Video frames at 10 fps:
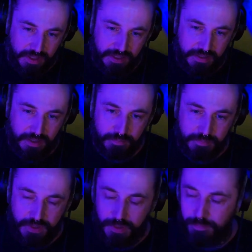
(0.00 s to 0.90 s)
Like
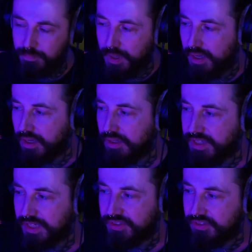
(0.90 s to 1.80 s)
the
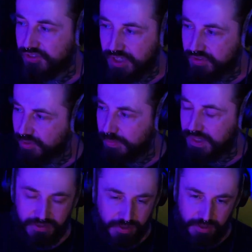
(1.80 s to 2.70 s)
Texas Chain Saw
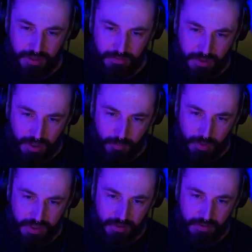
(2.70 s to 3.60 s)
Massacre that I'm
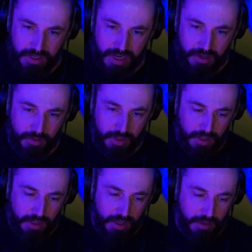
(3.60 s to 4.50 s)
working on now,
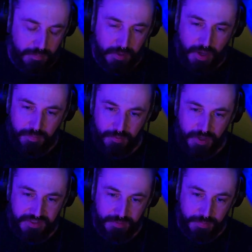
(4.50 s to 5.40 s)
I've been
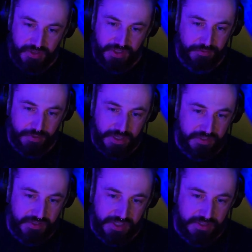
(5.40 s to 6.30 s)
writing music for
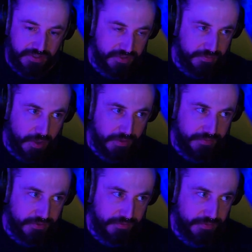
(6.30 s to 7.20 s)
it since, for
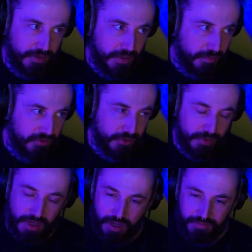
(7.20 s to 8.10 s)

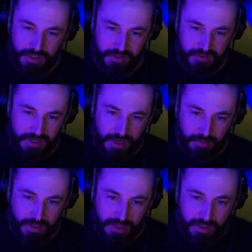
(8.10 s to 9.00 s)
2.5 years
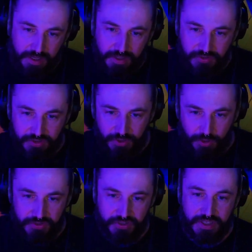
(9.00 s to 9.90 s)
now, like just
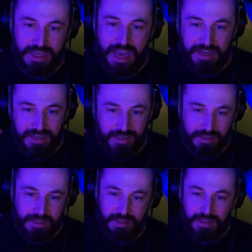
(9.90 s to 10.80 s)
constantly
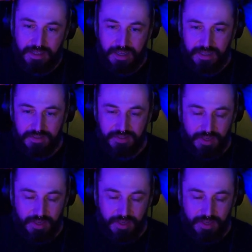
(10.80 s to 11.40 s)
adding and